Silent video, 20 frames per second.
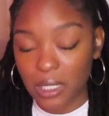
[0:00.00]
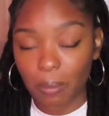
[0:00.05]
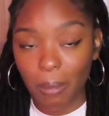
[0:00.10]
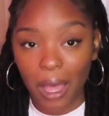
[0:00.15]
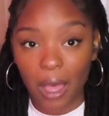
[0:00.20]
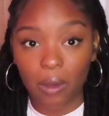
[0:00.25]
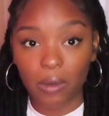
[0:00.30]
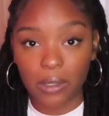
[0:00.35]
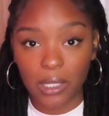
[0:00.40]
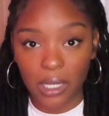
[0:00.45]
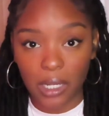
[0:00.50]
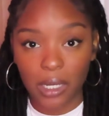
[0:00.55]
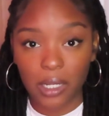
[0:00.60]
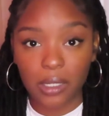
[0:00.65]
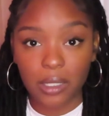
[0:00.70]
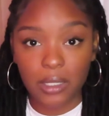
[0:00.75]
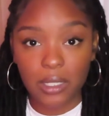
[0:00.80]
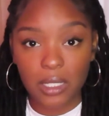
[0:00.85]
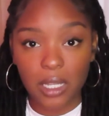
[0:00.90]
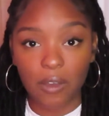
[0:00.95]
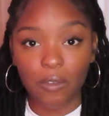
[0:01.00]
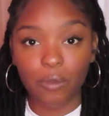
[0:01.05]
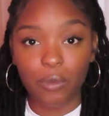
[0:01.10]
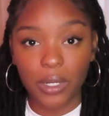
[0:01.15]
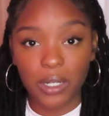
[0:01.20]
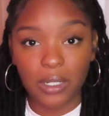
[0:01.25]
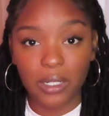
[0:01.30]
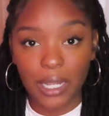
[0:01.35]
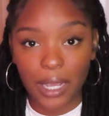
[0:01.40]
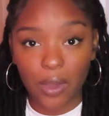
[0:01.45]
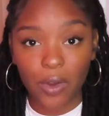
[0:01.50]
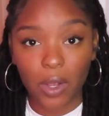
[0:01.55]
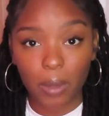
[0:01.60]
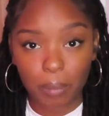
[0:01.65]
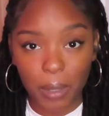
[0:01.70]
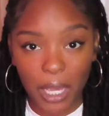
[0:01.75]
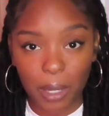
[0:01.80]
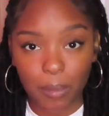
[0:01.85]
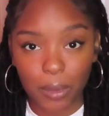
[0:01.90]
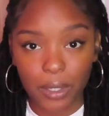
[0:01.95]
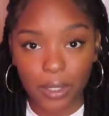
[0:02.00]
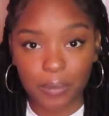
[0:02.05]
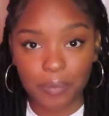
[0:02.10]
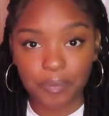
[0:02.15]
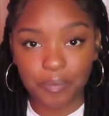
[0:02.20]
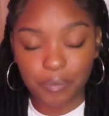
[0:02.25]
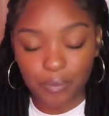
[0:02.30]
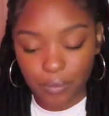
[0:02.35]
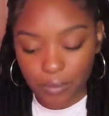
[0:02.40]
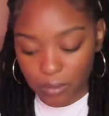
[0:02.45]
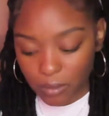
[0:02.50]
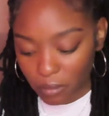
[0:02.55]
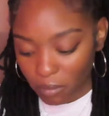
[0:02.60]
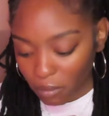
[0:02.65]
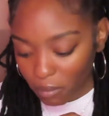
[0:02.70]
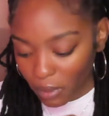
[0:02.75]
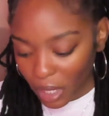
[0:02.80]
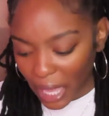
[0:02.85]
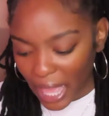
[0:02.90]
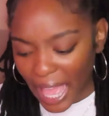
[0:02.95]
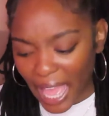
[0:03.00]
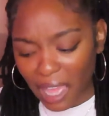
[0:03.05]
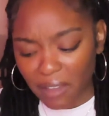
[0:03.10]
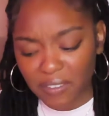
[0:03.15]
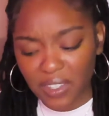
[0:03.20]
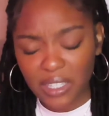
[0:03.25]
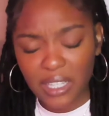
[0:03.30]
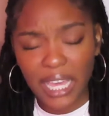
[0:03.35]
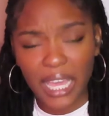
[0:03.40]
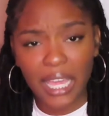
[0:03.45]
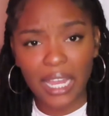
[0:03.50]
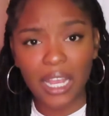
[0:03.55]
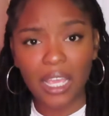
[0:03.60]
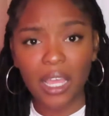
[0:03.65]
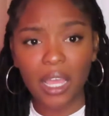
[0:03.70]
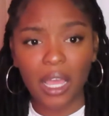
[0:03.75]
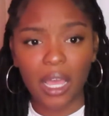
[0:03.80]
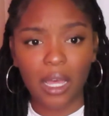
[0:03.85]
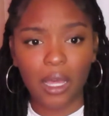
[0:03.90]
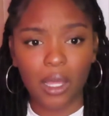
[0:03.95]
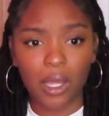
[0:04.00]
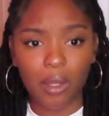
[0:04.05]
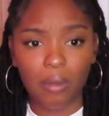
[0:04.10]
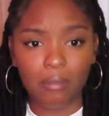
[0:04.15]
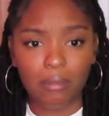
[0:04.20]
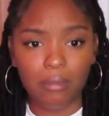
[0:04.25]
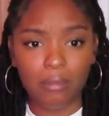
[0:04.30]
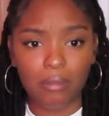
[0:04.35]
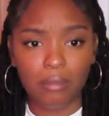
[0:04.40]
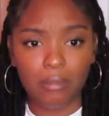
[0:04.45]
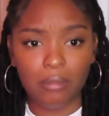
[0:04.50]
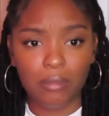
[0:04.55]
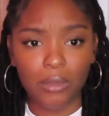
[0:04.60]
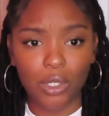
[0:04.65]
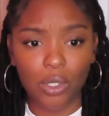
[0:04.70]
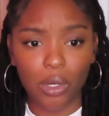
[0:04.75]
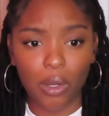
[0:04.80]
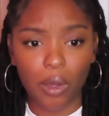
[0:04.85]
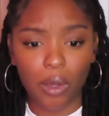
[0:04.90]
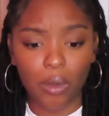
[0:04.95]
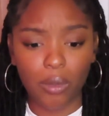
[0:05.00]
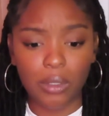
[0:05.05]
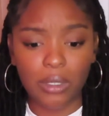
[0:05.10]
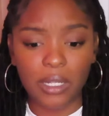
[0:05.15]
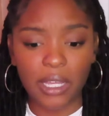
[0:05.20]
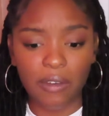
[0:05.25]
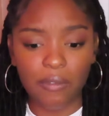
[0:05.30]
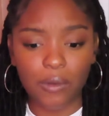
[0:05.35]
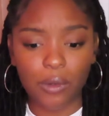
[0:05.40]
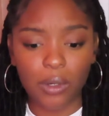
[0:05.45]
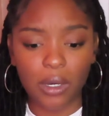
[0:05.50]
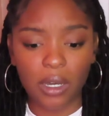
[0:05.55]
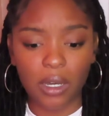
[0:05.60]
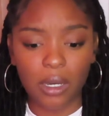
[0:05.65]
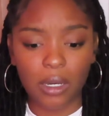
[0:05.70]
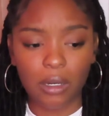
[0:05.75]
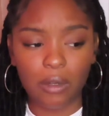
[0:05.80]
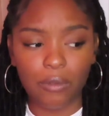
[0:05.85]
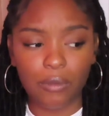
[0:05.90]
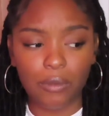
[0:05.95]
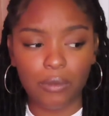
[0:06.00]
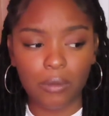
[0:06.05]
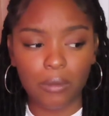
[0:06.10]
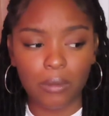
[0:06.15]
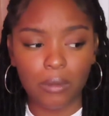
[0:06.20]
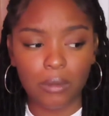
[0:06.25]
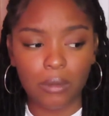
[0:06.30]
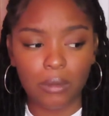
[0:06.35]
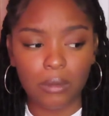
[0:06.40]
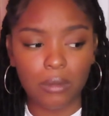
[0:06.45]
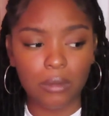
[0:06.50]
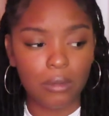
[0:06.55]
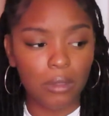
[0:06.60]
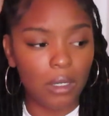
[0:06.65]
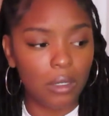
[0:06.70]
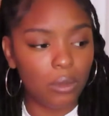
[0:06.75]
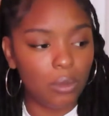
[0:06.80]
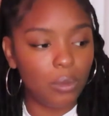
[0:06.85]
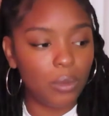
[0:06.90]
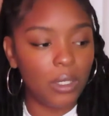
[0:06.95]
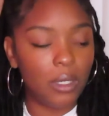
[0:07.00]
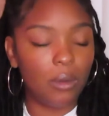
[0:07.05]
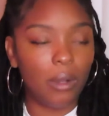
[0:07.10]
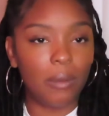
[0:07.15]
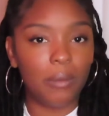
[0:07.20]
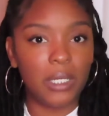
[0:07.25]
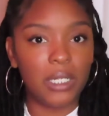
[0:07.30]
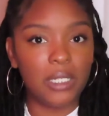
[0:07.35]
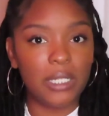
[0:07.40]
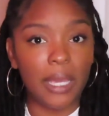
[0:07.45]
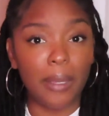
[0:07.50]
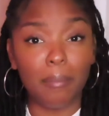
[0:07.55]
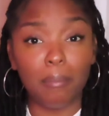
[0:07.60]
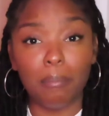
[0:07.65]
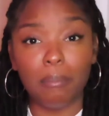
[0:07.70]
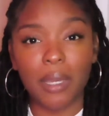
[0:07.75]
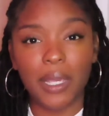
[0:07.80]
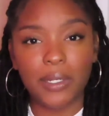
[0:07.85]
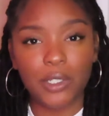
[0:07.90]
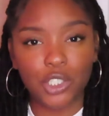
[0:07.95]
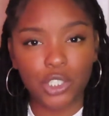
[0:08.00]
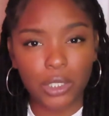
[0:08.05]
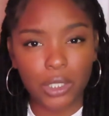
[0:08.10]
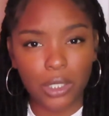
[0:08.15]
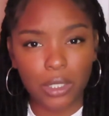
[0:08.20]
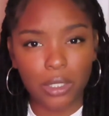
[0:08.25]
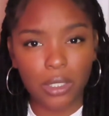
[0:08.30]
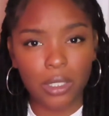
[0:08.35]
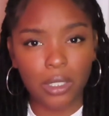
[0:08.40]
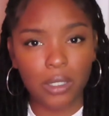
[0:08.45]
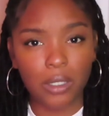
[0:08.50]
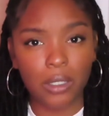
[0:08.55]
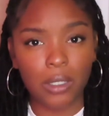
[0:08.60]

about getting the stuff written down on paper, having that you know, level of, what do I want to say, measured